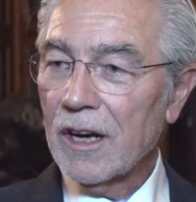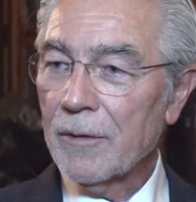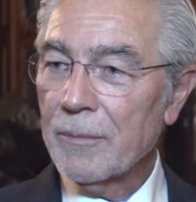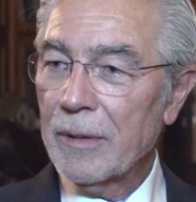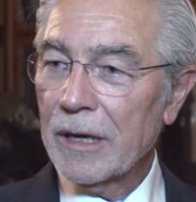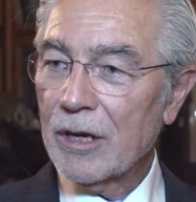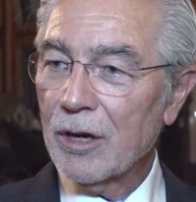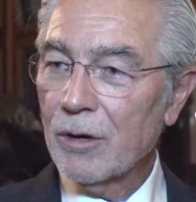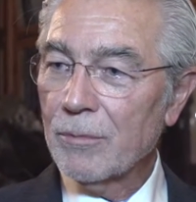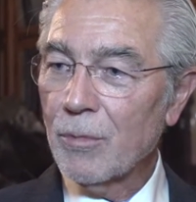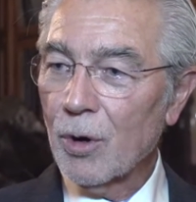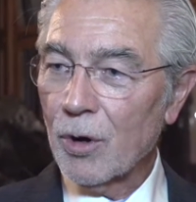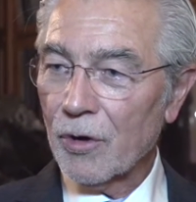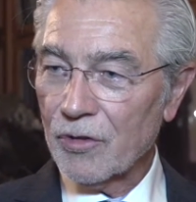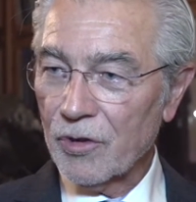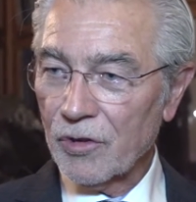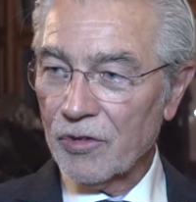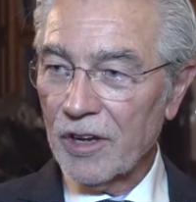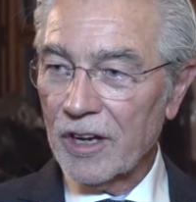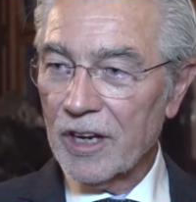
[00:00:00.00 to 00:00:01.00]
become more
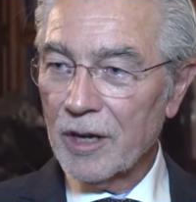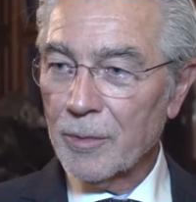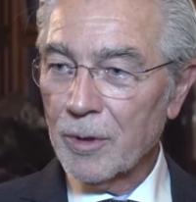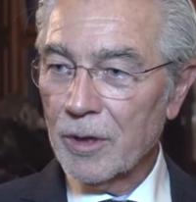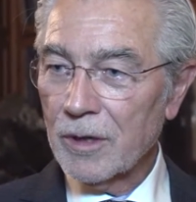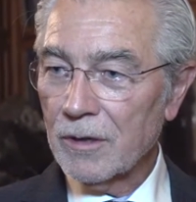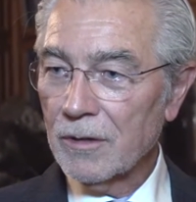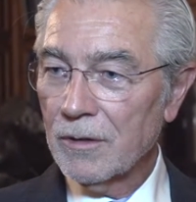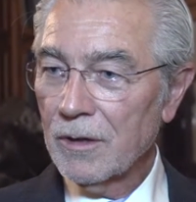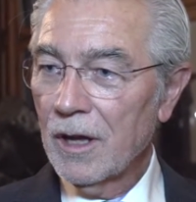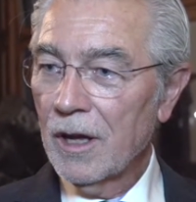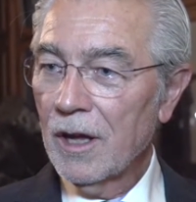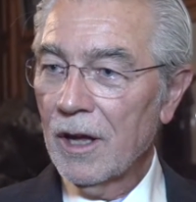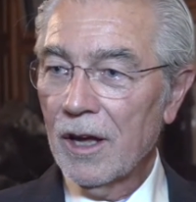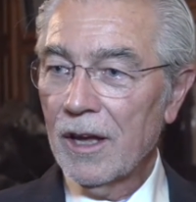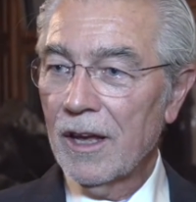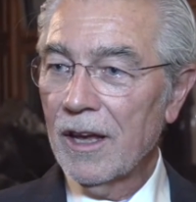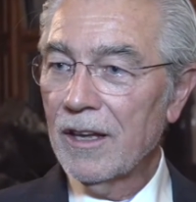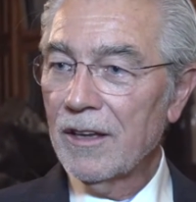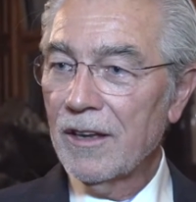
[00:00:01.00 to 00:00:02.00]
sustainable
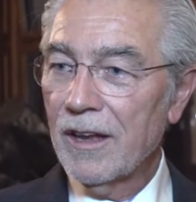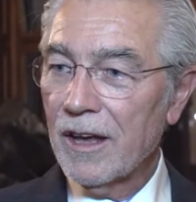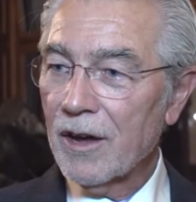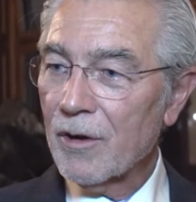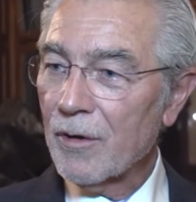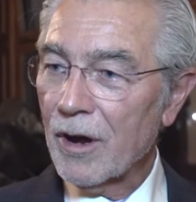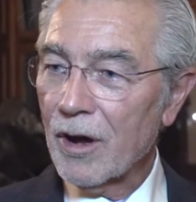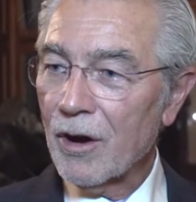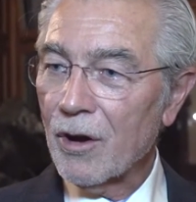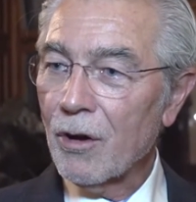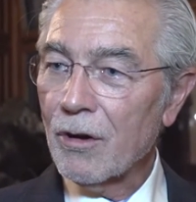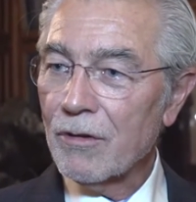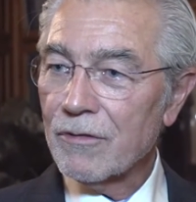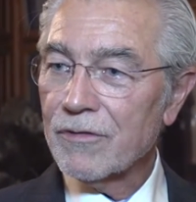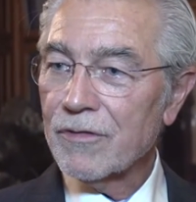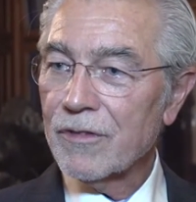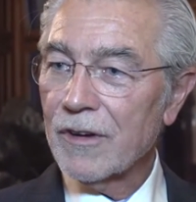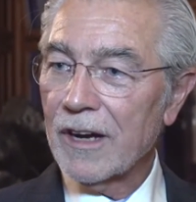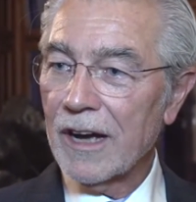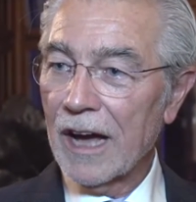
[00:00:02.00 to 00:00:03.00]
in the area
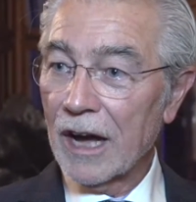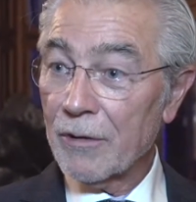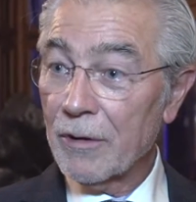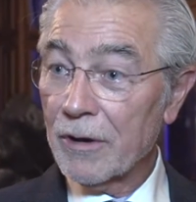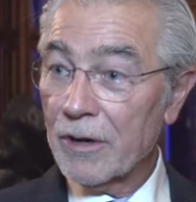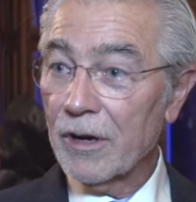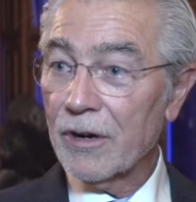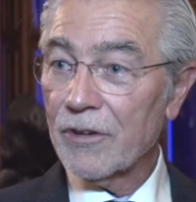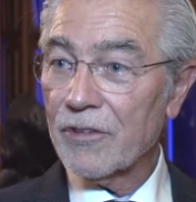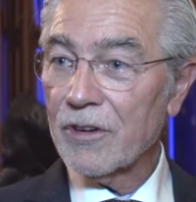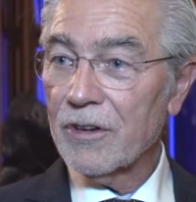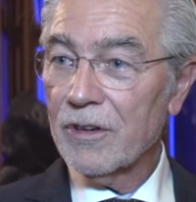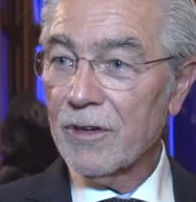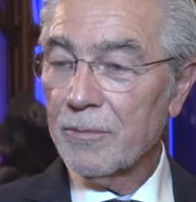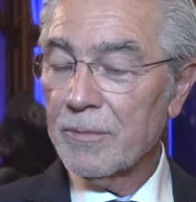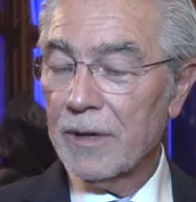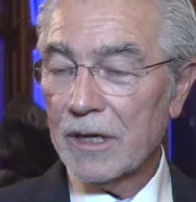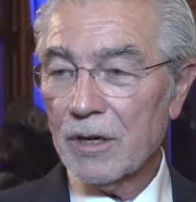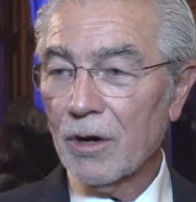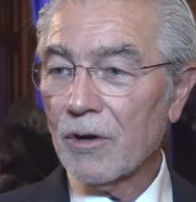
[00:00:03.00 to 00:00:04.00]
of agriculture,
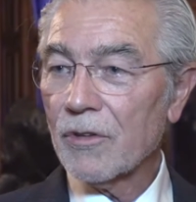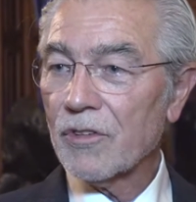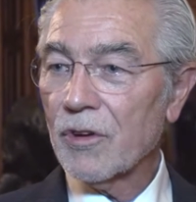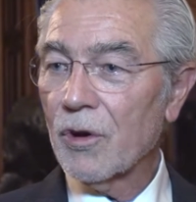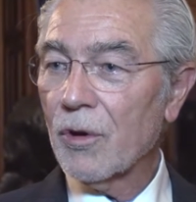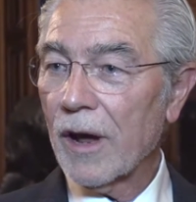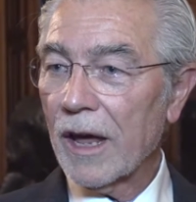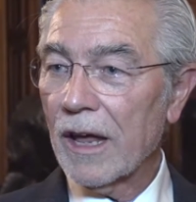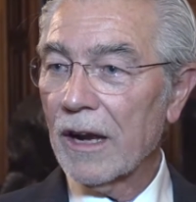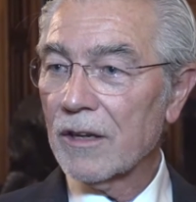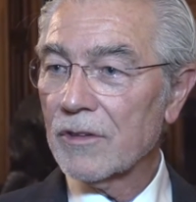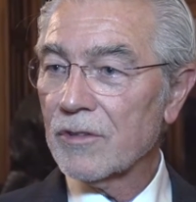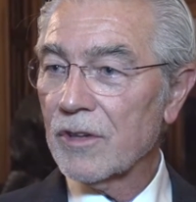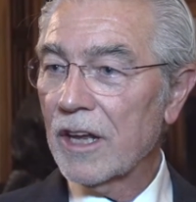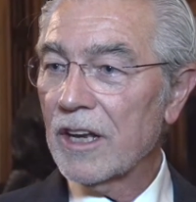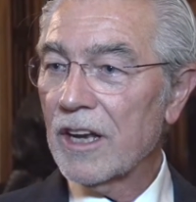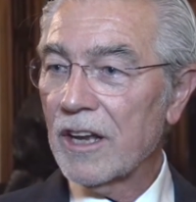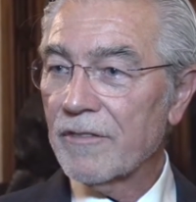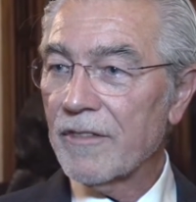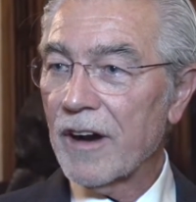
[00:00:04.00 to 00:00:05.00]
but also health
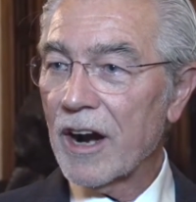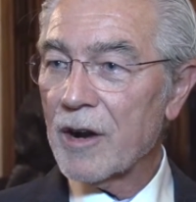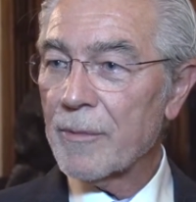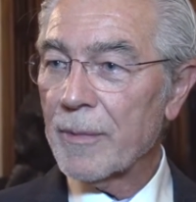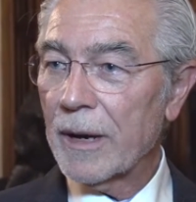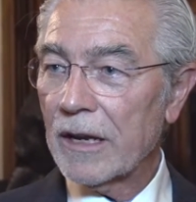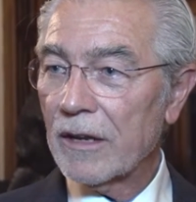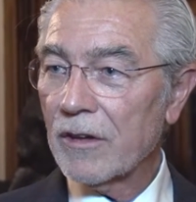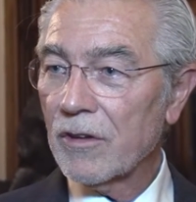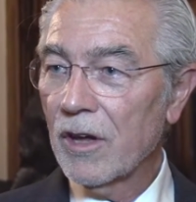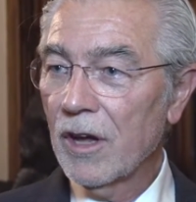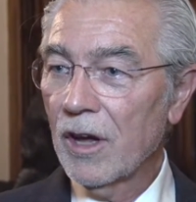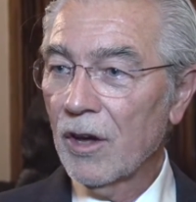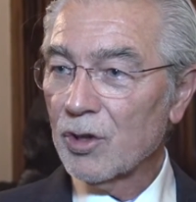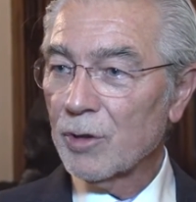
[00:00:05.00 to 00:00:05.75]
and environment.